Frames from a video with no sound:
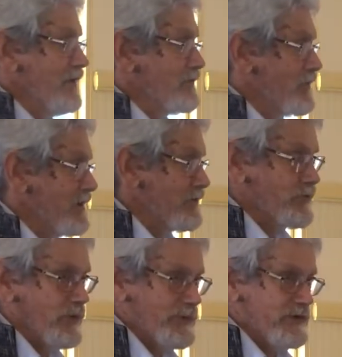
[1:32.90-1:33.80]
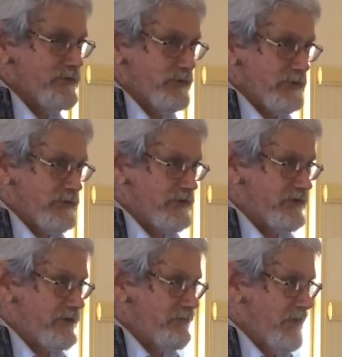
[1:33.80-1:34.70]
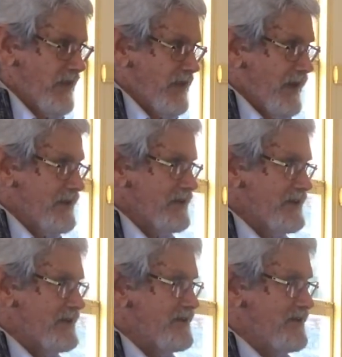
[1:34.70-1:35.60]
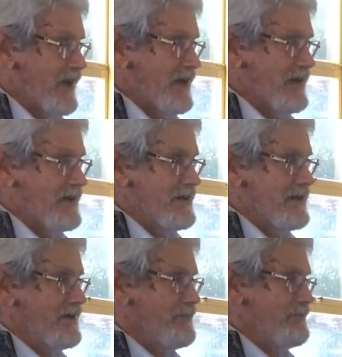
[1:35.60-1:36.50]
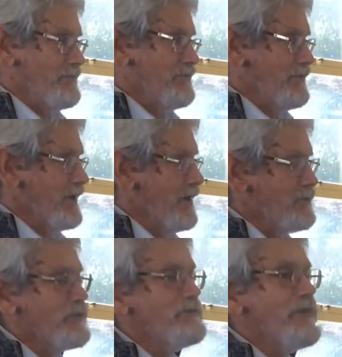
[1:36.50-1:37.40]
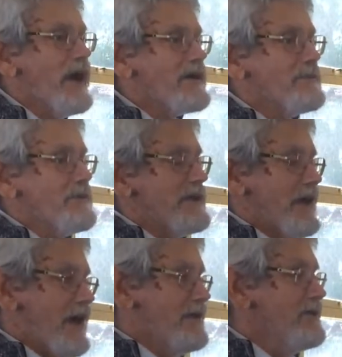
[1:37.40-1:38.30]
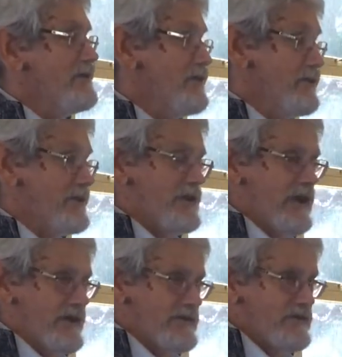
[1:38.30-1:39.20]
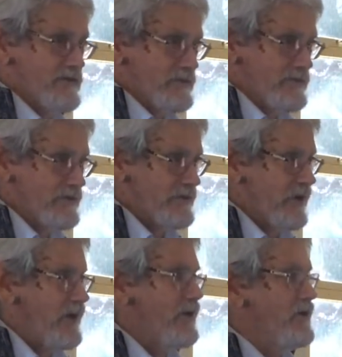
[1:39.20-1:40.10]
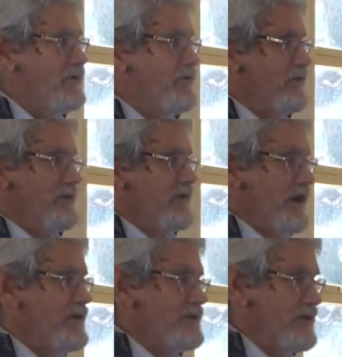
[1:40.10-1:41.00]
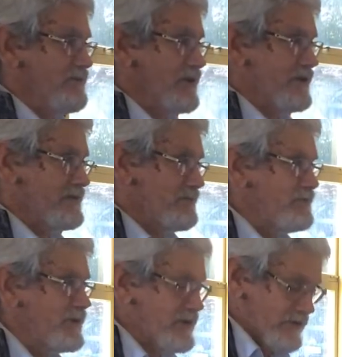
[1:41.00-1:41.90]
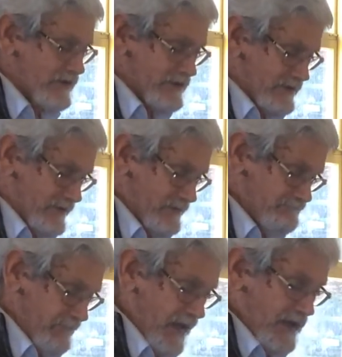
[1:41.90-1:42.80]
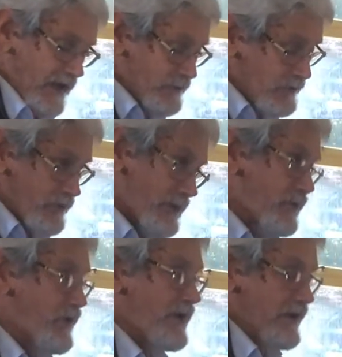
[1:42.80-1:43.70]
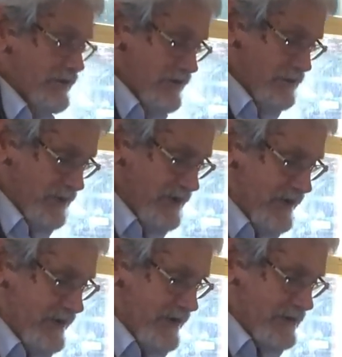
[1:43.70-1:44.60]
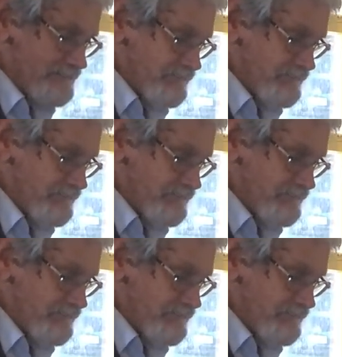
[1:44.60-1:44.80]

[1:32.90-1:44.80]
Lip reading: Australian tropical fruits. And these are a remarkably underutilised source of health-giving materials. And we'll talk about one of those in particular.